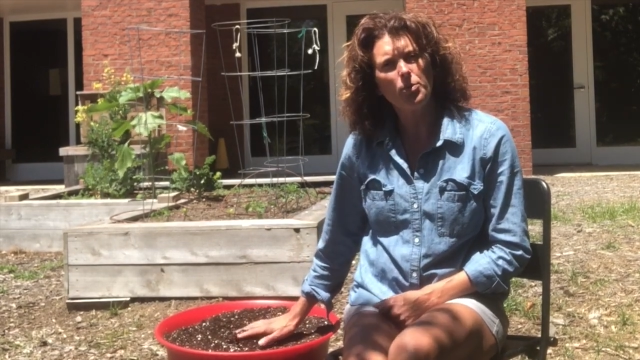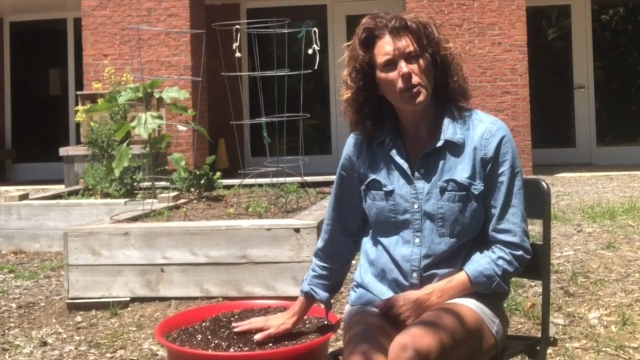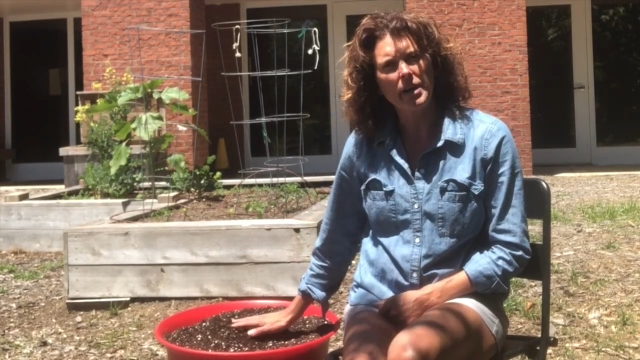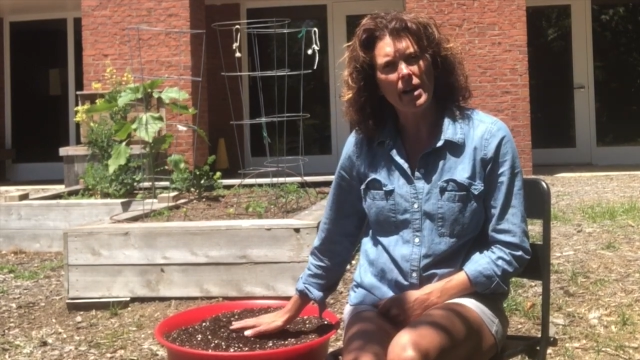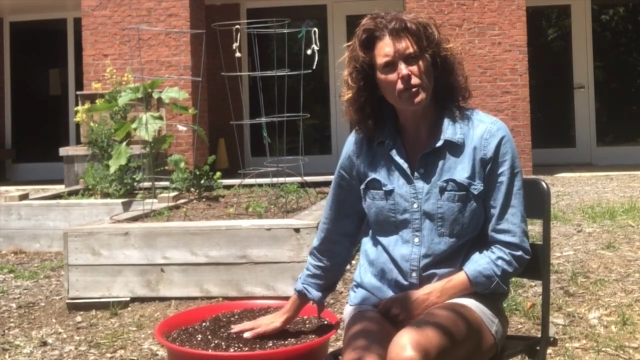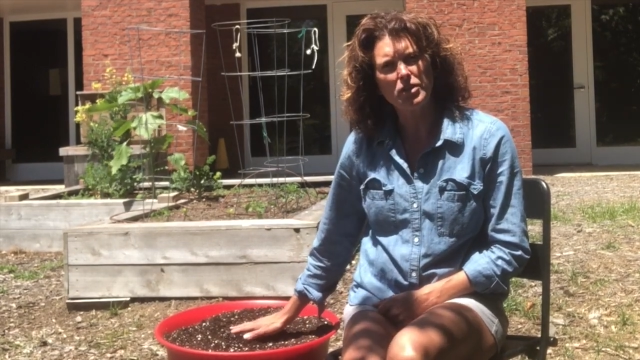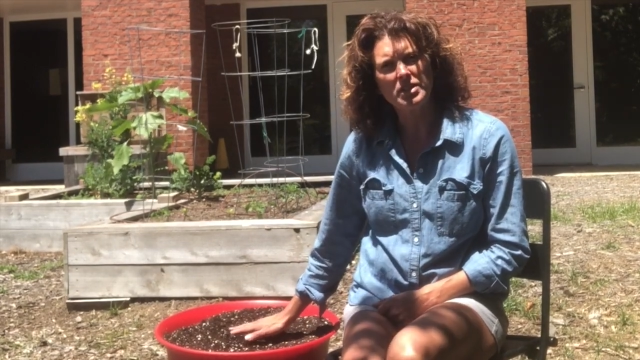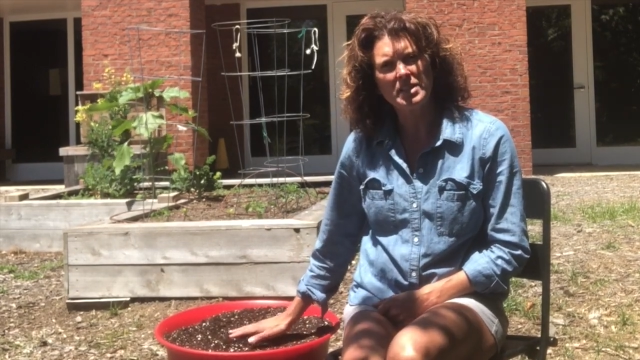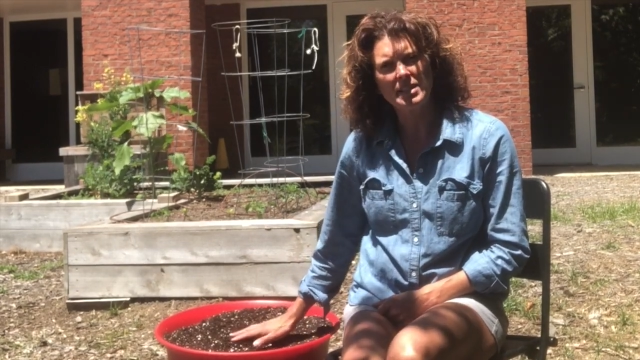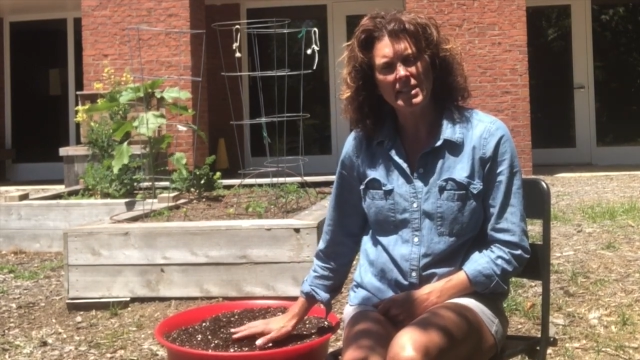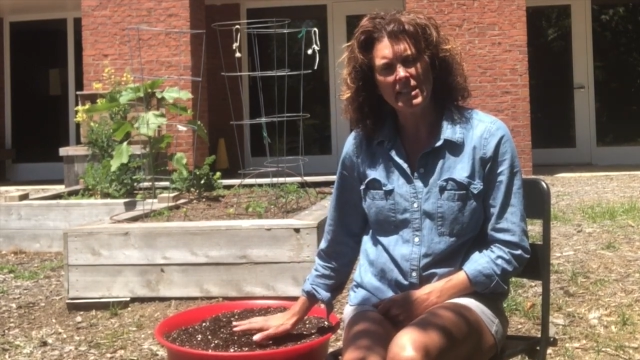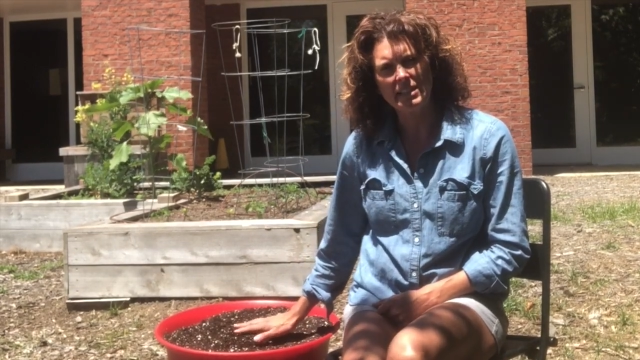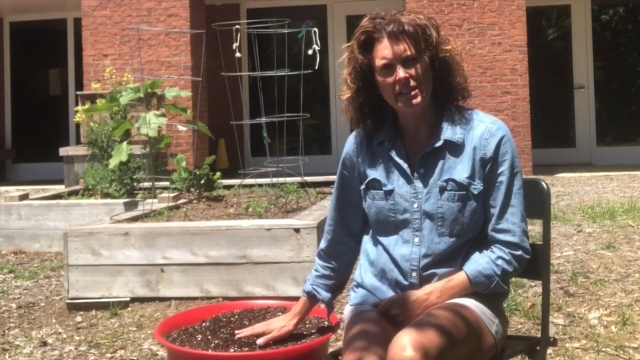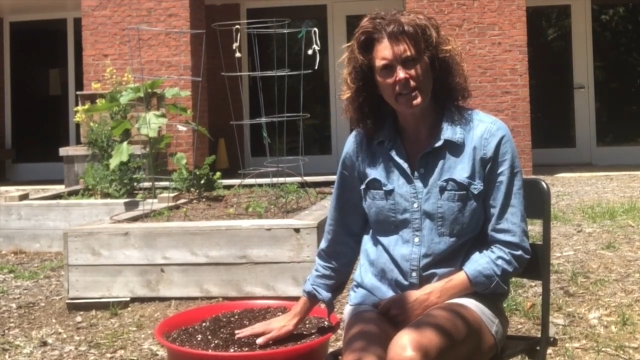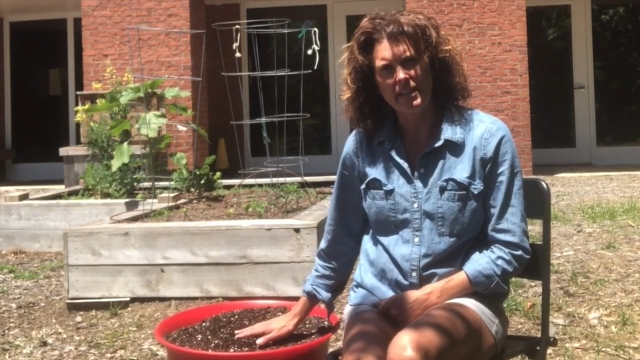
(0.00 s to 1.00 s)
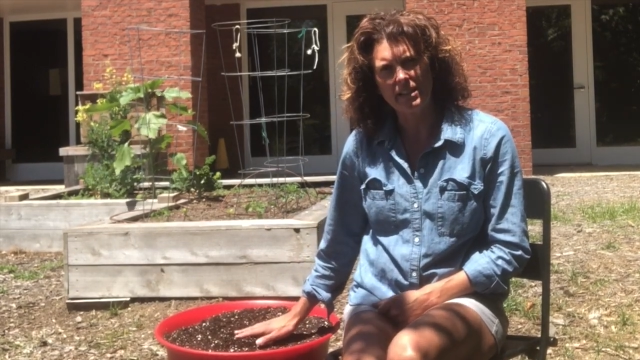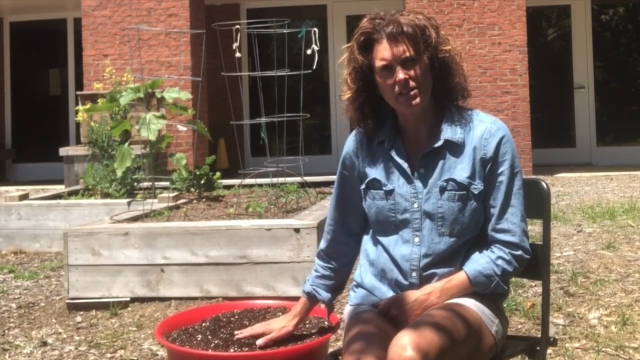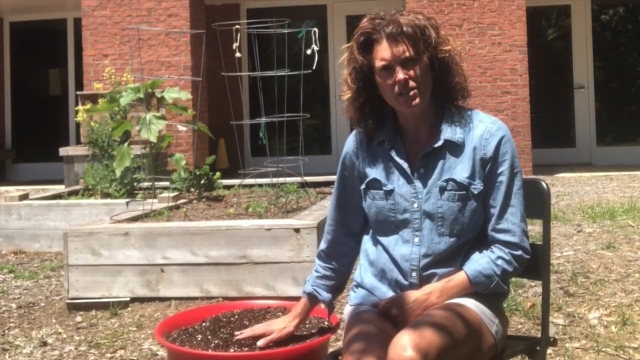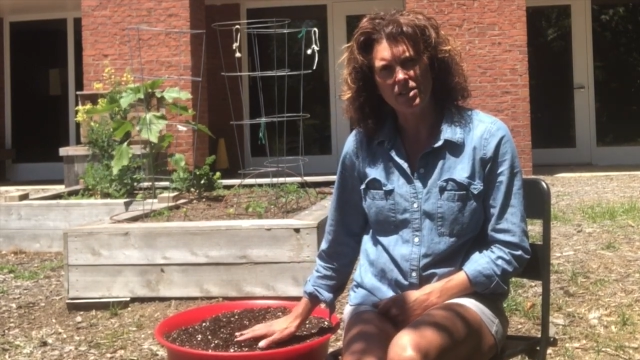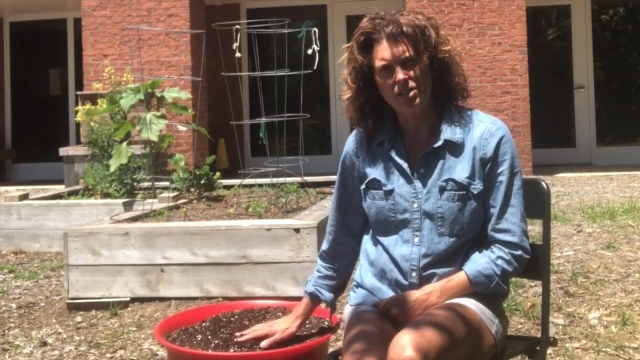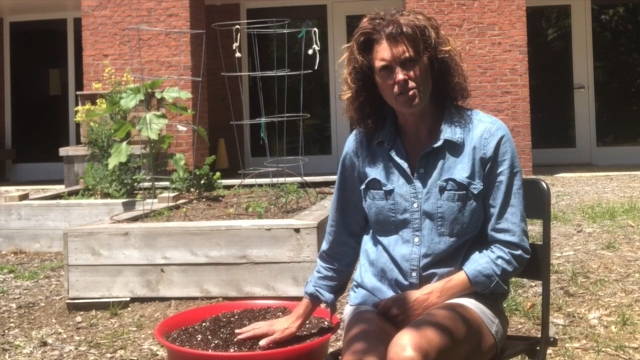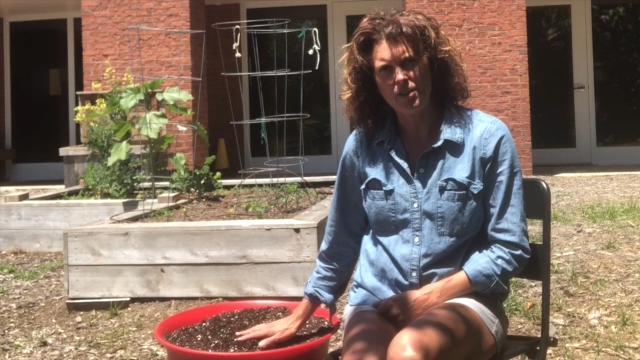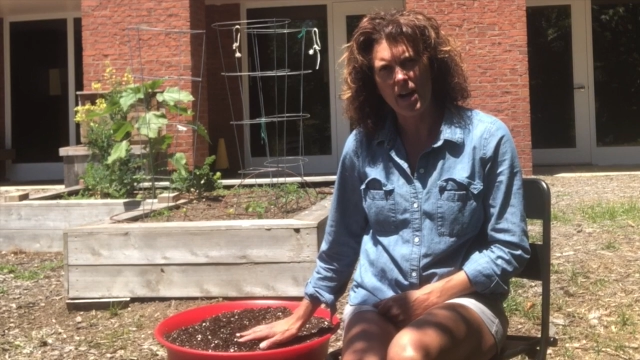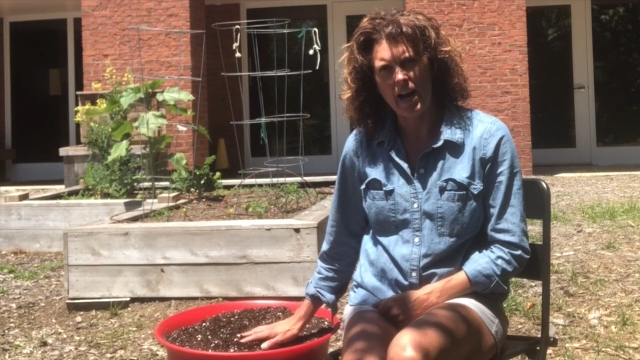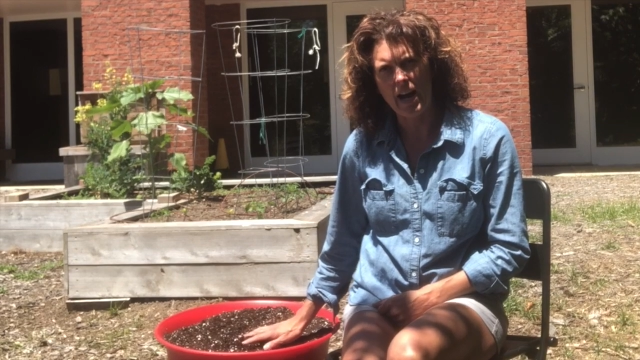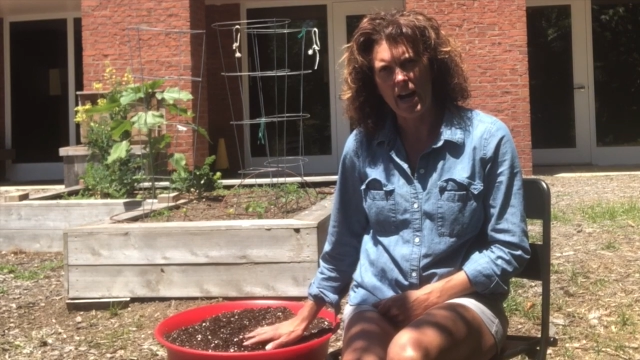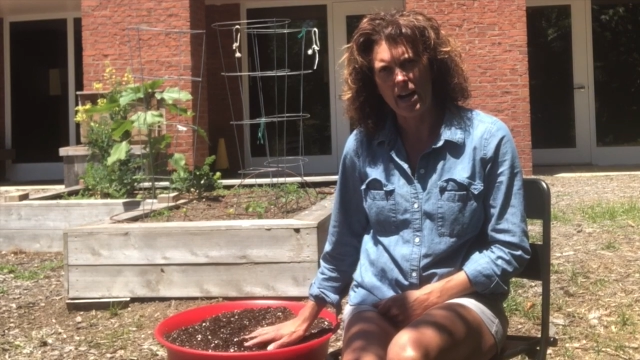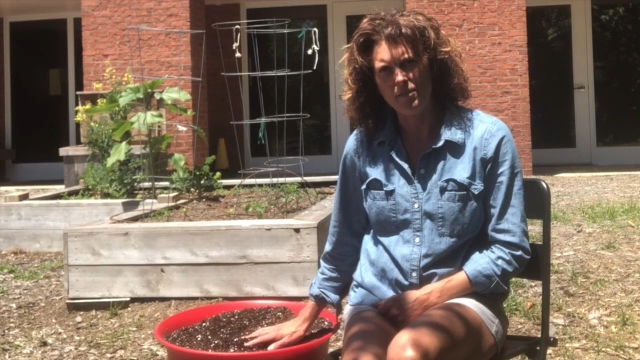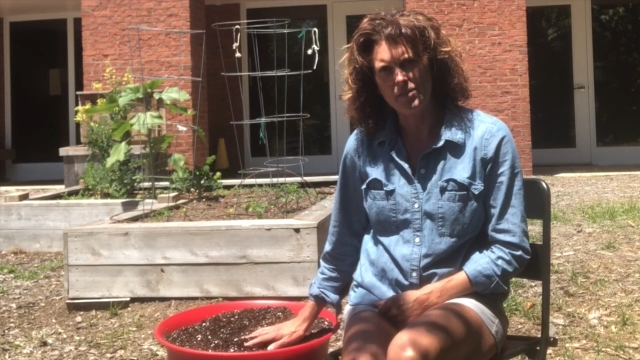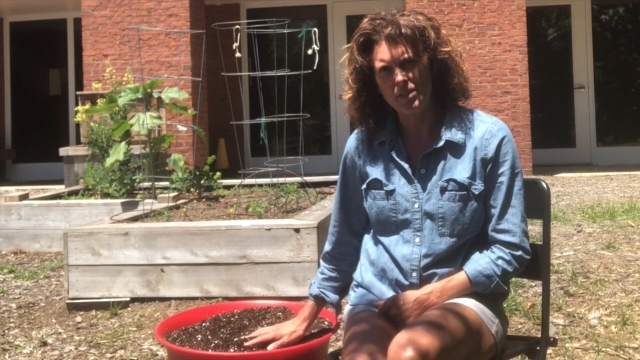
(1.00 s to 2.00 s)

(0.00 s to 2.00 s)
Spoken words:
whatever seedlings you have.